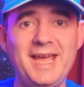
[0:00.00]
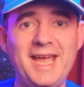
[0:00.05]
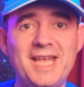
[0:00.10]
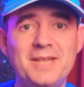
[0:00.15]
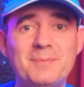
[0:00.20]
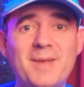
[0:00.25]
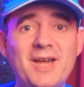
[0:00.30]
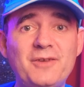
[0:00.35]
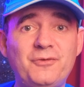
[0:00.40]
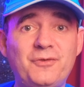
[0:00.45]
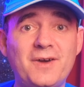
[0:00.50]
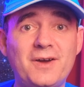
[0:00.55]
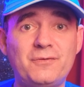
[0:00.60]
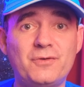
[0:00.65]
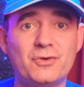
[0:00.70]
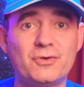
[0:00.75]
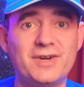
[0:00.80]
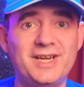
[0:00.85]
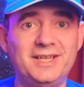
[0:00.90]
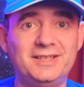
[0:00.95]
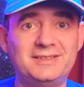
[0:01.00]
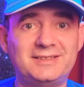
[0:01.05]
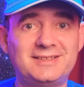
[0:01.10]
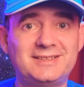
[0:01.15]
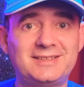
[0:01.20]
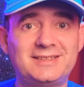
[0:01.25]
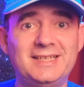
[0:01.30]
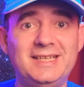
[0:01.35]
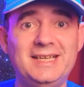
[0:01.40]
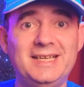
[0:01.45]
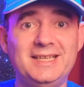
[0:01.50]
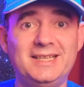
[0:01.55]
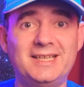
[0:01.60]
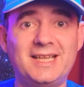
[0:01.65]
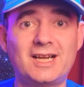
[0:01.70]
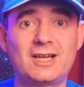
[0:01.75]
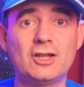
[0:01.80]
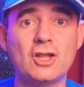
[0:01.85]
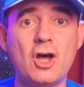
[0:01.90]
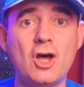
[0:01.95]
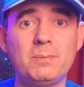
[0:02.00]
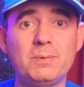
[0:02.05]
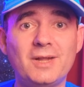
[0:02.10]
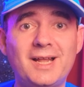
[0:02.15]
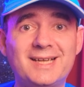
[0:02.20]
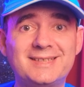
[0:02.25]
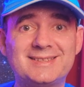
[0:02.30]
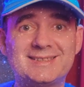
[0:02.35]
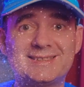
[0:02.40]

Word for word: And my favorites, the globular